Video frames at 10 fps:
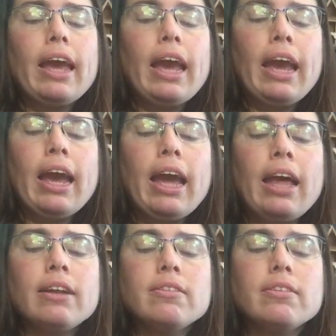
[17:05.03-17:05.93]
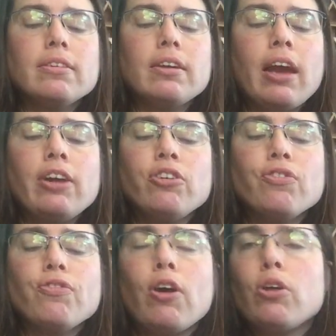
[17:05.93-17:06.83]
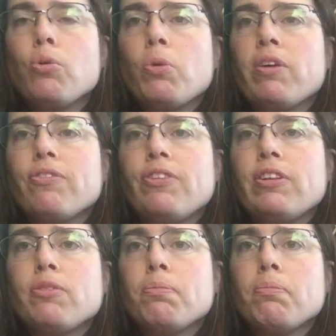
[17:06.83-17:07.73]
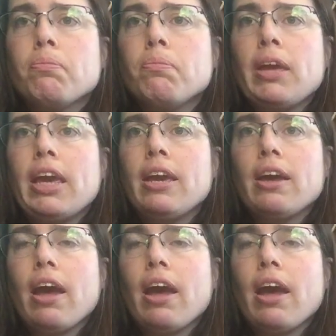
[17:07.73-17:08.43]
and I just follow what fits me.